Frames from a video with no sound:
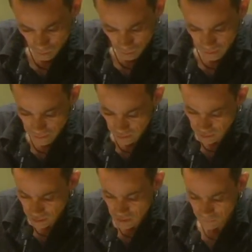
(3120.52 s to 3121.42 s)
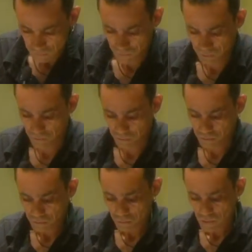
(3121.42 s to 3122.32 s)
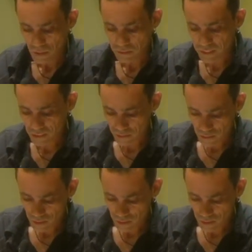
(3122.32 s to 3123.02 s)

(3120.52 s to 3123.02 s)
And that these victories